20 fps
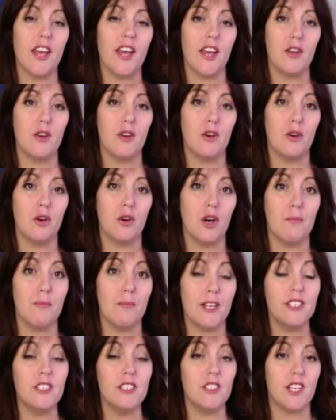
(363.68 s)
your
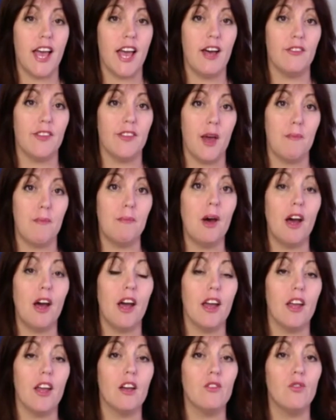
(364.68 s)
message out there
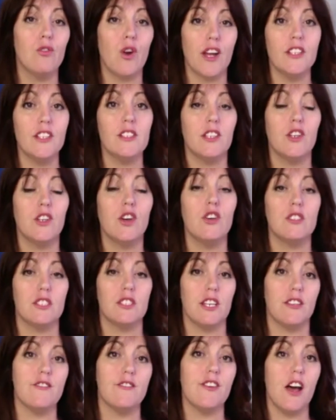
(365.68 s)
by writing
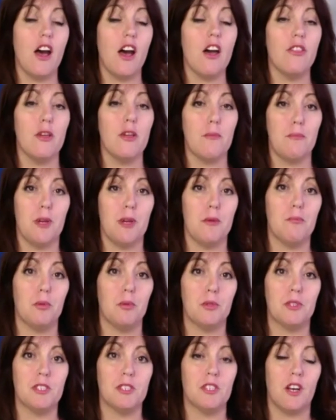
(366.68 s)
content for other
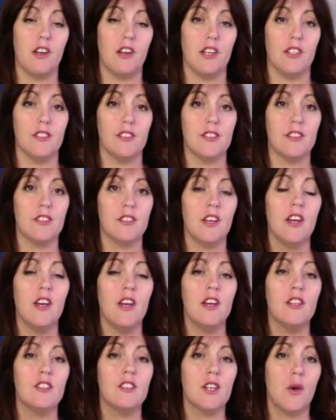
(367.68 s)
people's sites.
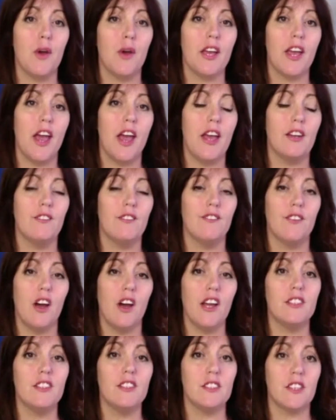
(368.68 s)
So again,
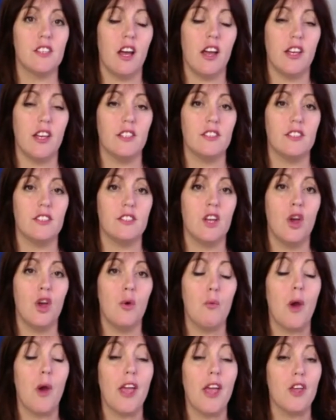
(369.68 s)
find sites
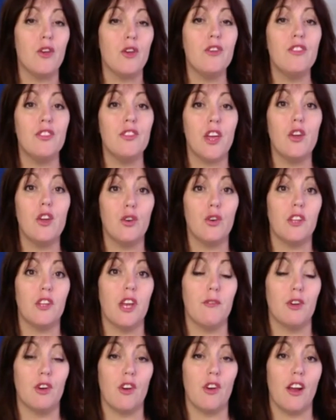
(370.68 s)
where you think your
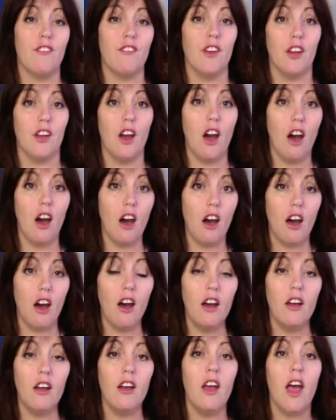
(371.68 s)
demographic are
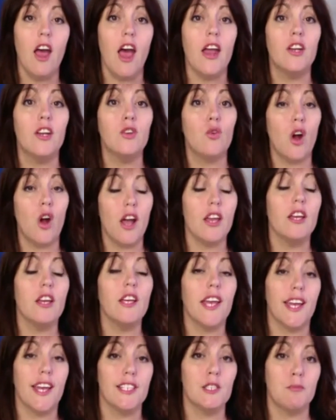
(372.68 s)
and write
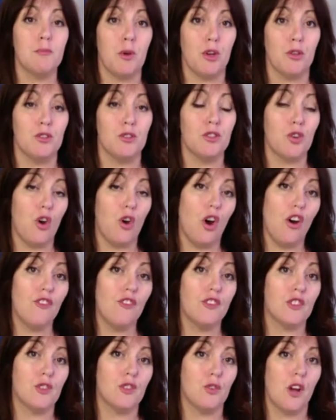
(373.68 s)
guest posts, or
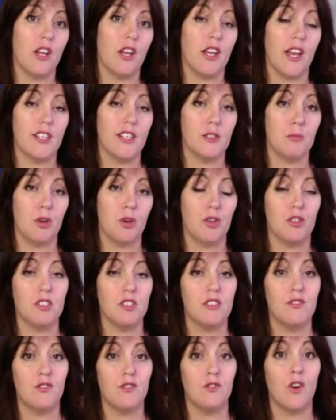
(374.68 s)
offer to write guest
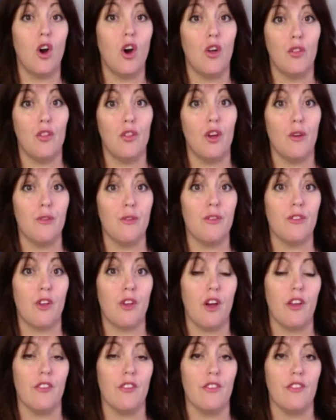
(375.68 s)
posts on those
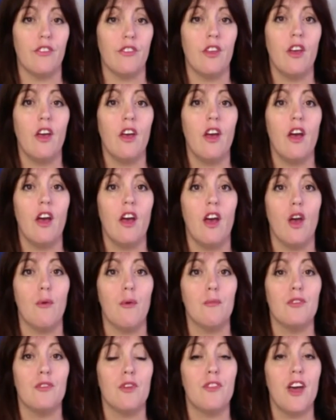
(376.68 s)
sites.
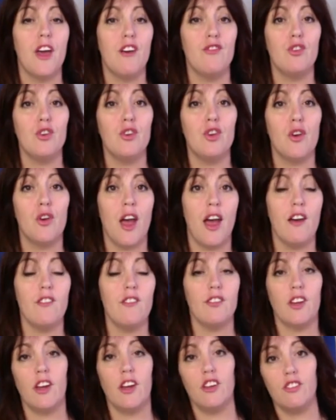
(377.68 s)
So therefore you
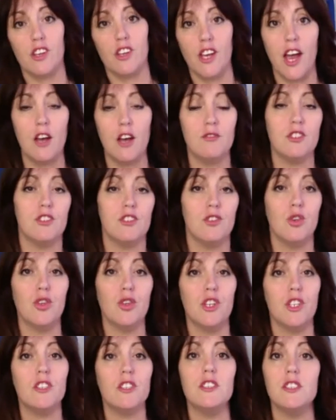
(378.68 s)
have kind of a captive
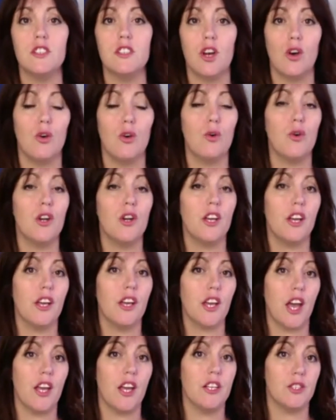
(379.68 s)
audience that are already
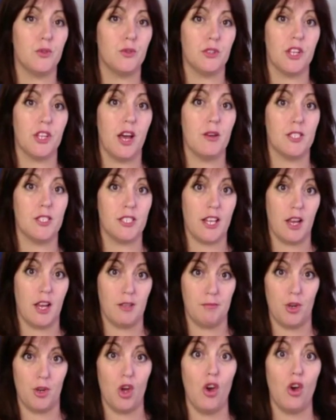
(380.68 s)
engaged with that
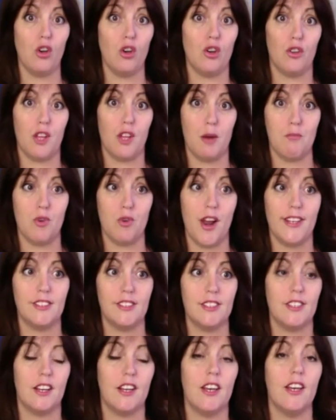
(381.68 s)
blog or that brand
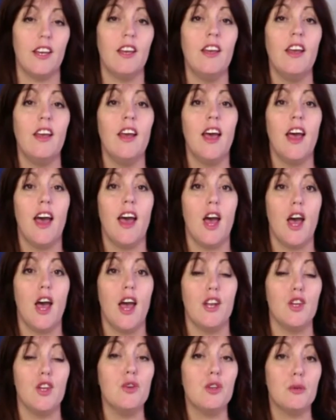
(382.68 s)
site,
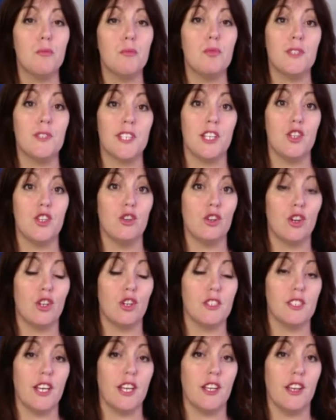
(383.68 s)
and you can present your
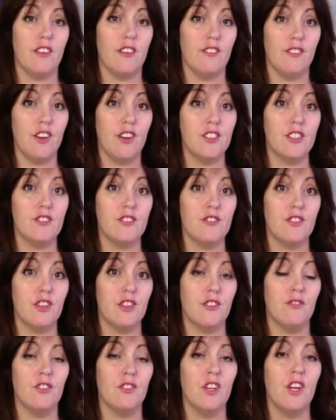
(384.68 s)
content in front of
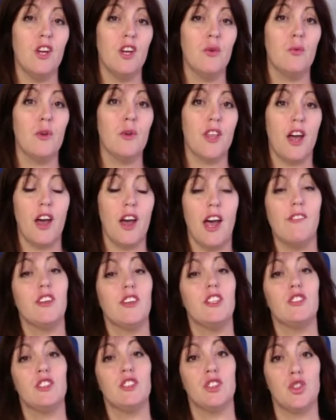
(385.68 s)
them without having
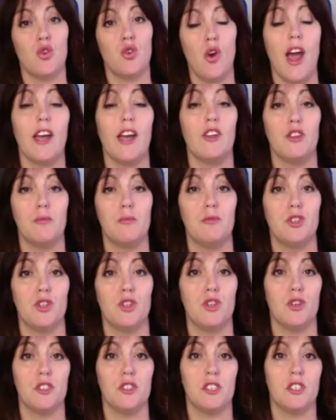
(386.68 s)
to drag them to
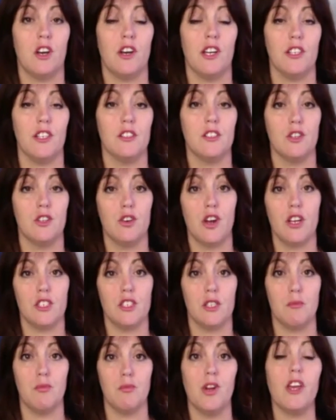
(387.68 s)
your site. So you're
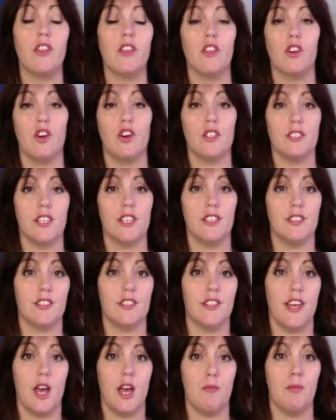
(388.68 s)
actually bringing the content to
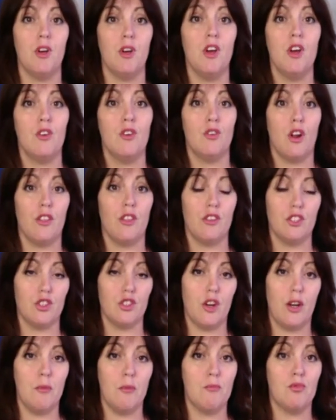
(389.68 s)
them rather than
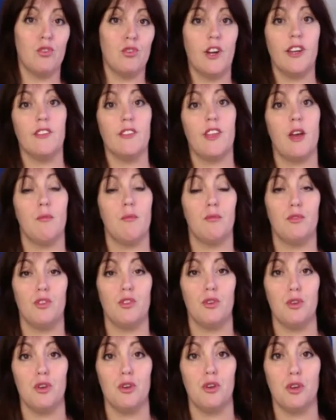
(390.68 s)
trying to bring them
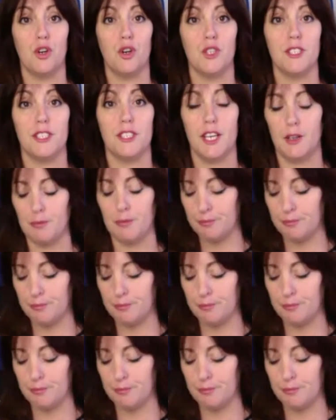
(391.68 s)
to your content.